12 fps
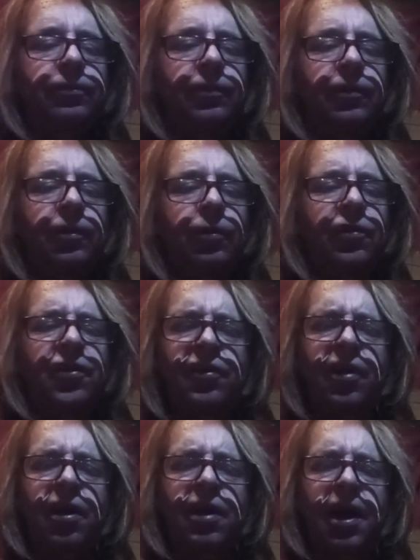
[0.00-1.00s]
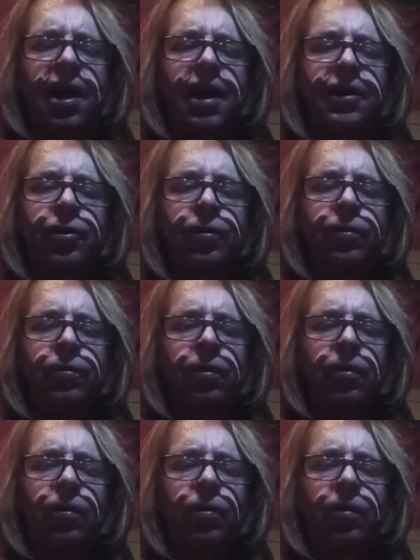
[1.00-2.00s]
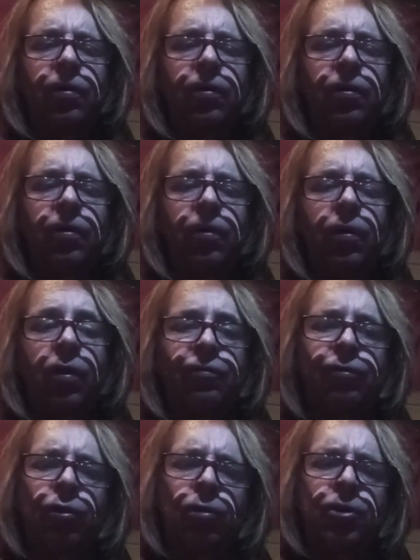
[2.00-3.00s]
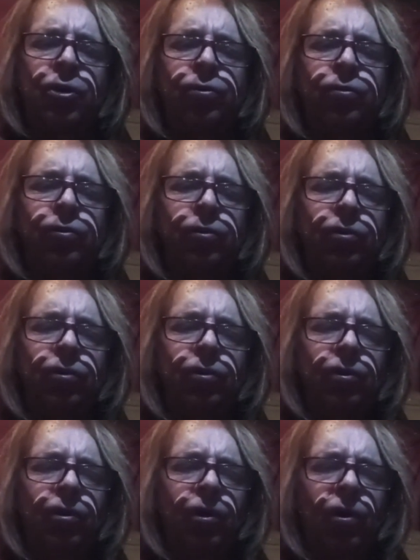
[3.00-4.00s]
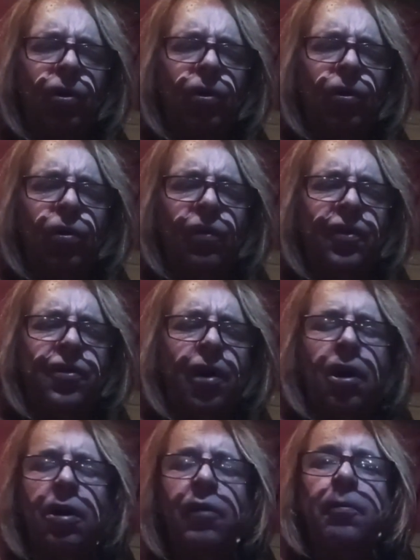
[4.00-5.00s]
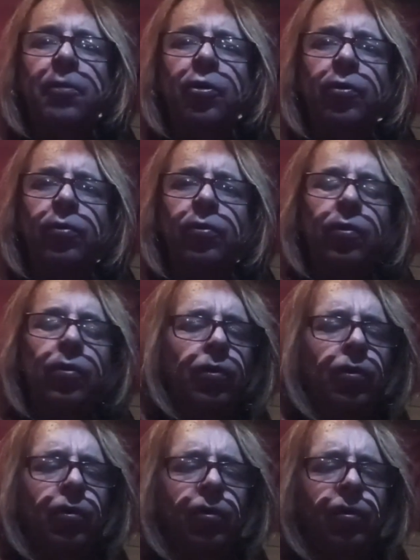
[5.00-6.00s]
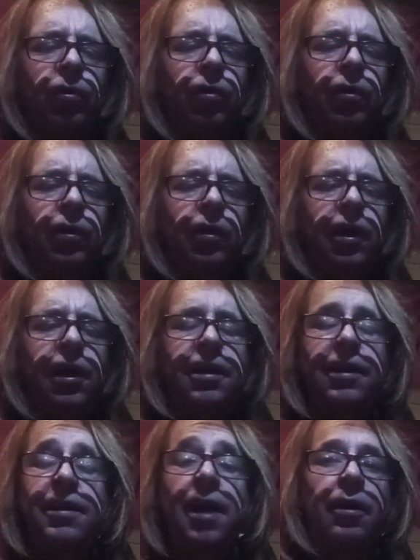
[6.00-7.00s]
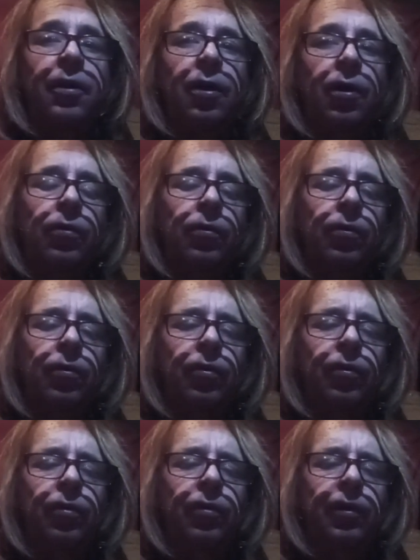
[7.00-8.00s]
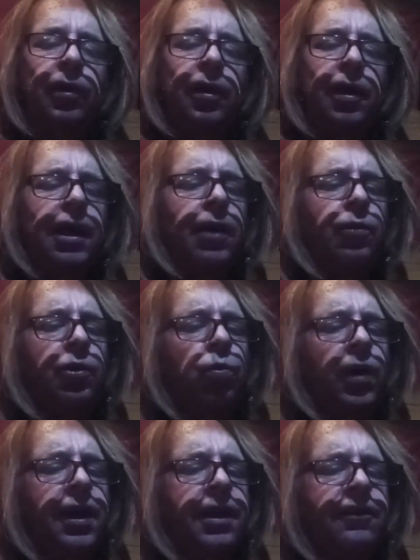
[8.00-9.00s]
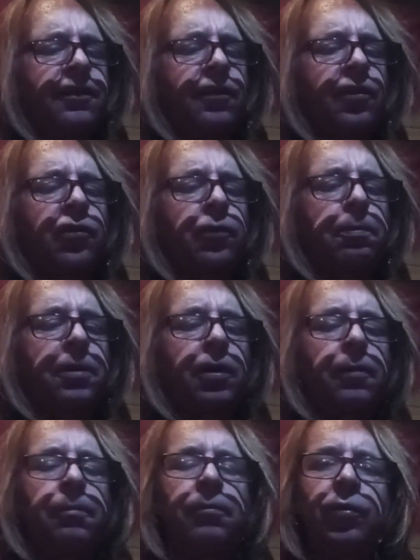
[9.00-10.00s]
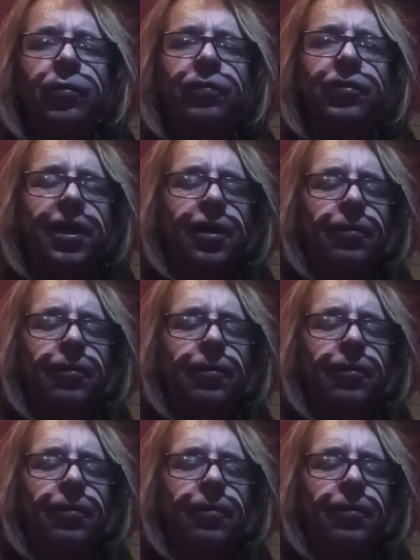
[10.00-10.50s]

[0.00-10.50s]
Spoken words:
Was it done at high noon, or full moon, or the dark of the moon? He did not know. He would wait till the spirit moved him,